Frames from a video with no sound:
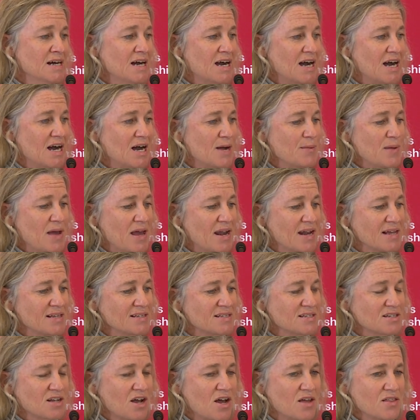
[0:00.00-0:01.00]
Um, and I
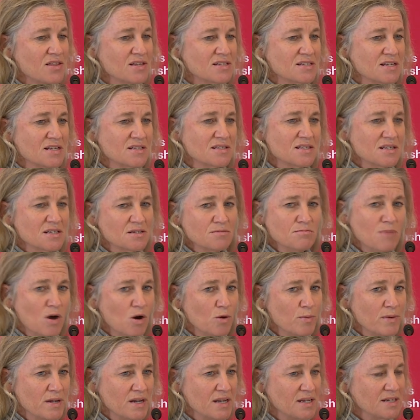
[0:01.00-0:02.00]
saw this as this
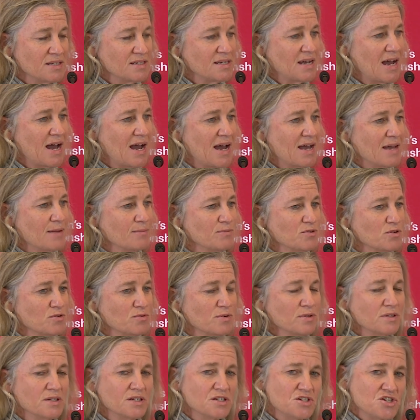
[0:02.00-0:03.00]
moment in time to
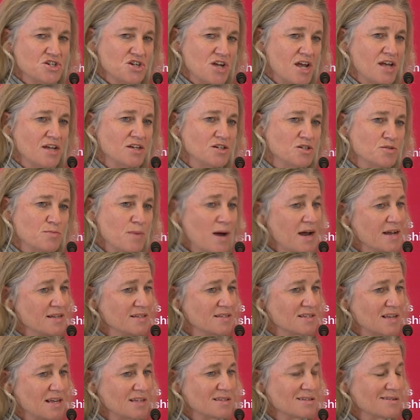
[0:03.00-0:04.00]
really change
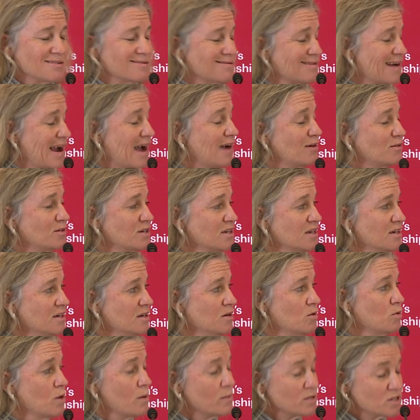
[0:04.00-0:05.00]
mindsets around
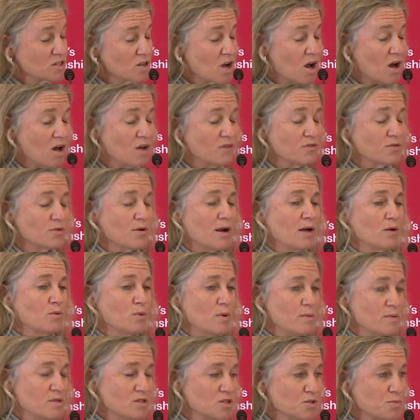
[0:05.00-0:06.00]
women's golf, around
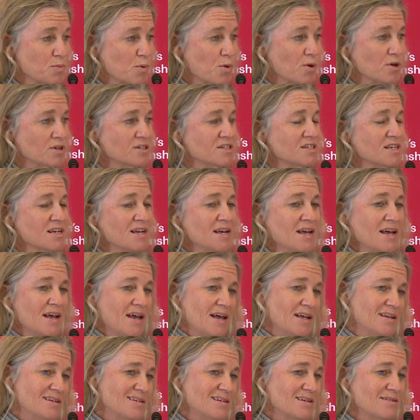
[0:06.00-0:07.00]
women's sports,
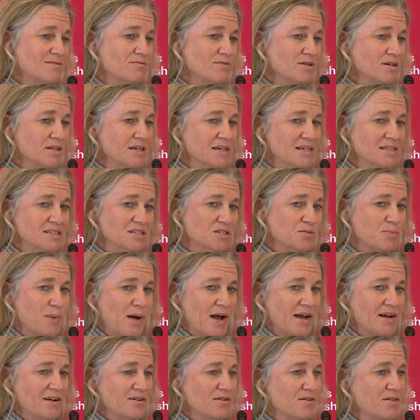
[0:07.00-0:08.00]
and to really
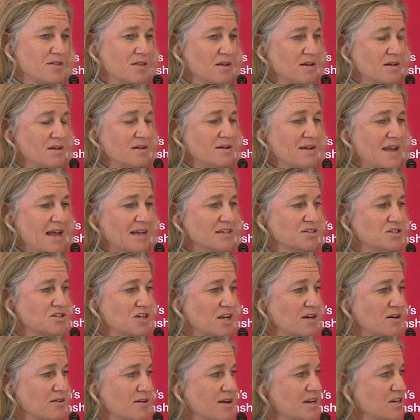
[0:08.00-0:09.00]
inspire the next
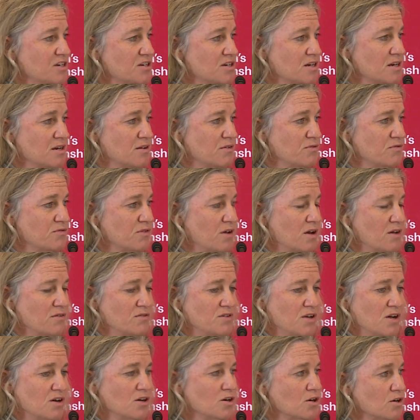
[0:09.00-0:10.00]
generation of of, of
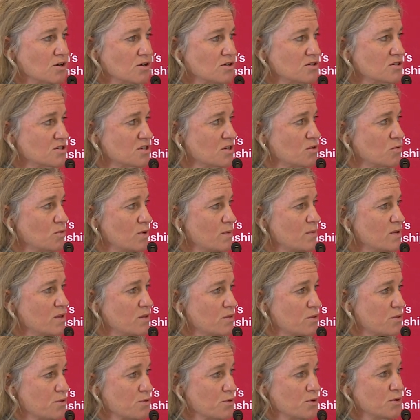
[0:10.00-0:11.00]
young girls and women
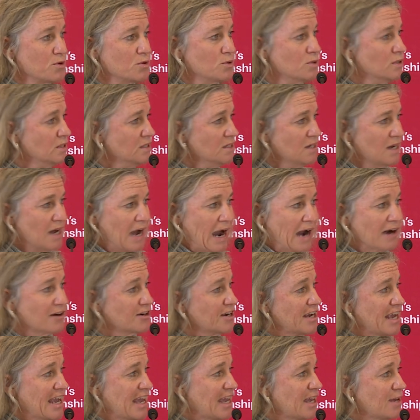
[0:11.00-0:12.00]
through our
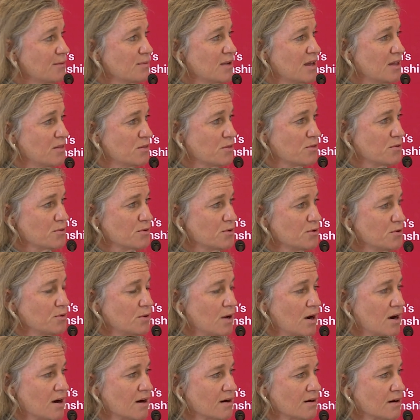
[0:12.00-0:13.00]
game and through
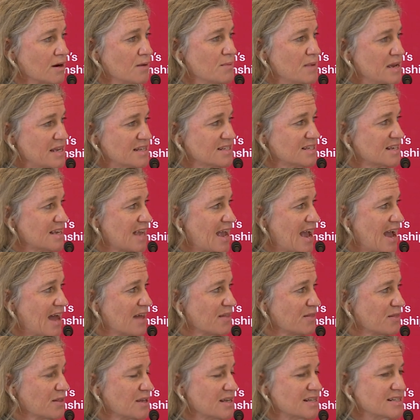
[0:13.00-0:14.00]
our amazing
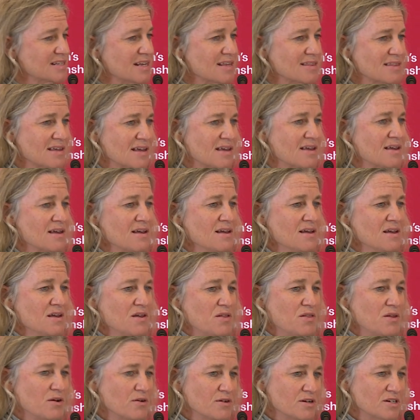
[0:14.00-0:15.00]
athletes. I think
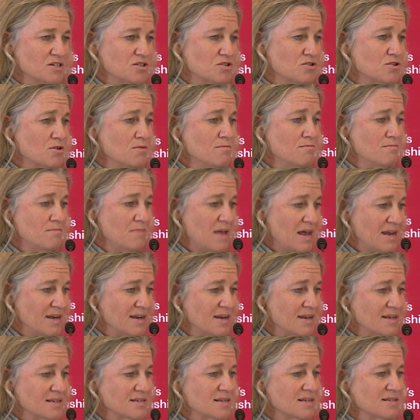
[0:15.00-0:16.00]
there is
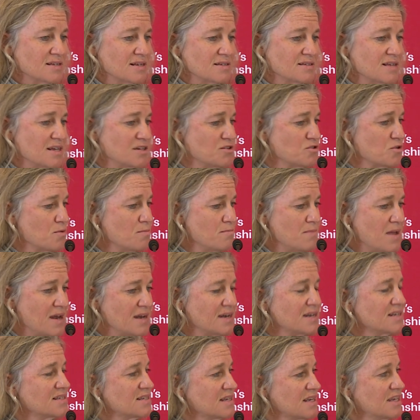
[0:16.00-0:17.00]
tremendous, as I said,
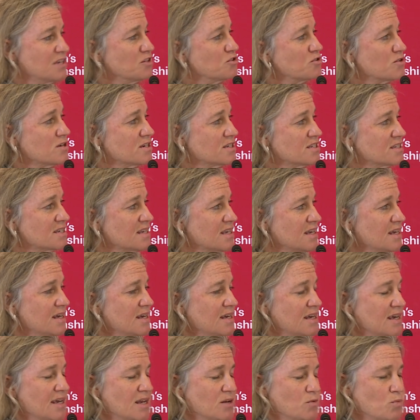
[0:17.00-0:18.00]
tremendous interest
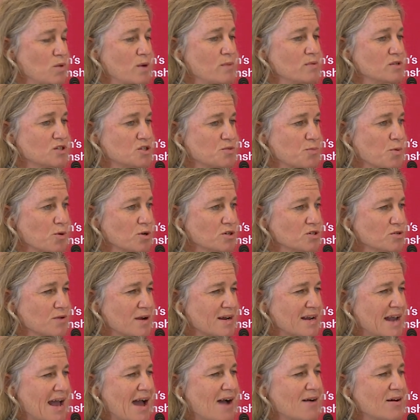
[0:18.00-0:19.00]
in women's sports right
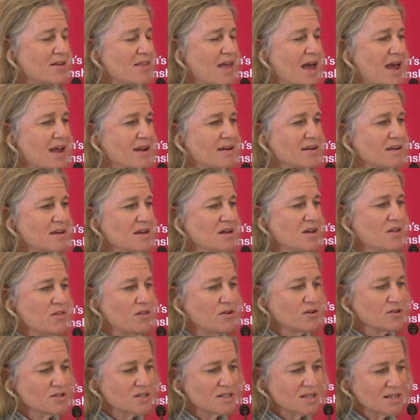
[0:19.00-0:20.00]
now. And, and
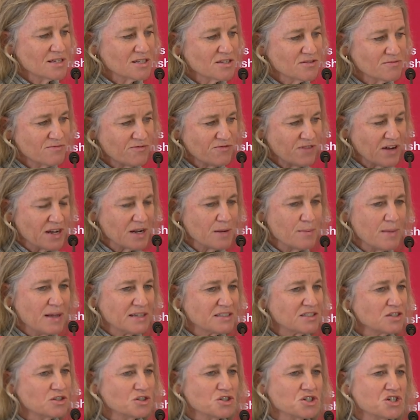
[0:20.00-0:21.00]
there's this
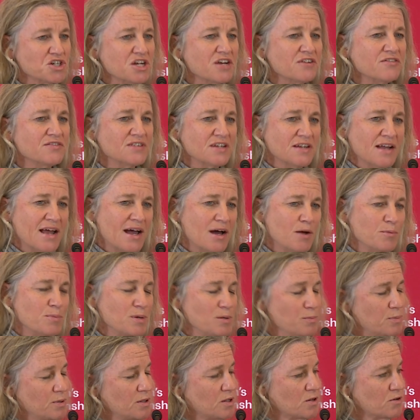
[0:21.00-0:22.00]
fundamental shift in how
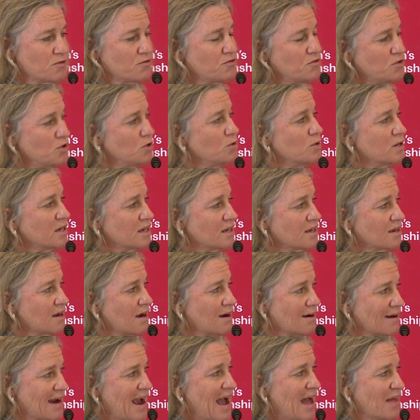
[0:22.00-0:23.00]
people are viewing
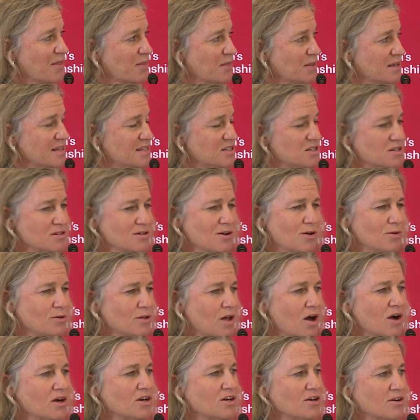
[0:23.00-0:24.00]
our athletes. No
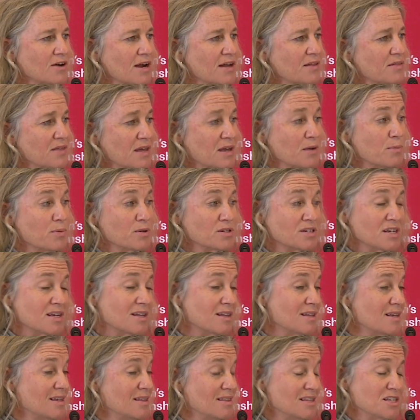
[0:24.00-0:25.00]
longer, I think,
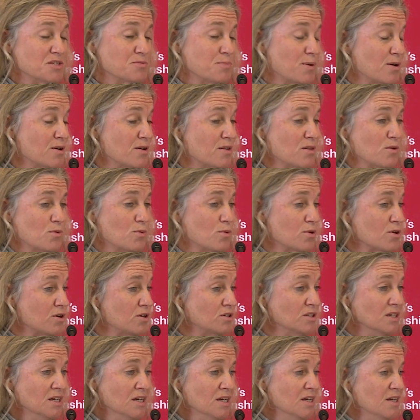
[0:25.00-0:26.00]
particularly in this part of the
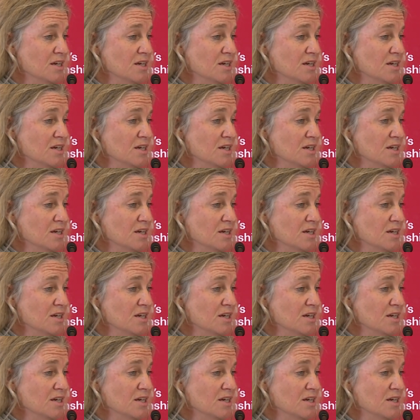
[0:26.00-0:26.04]
world,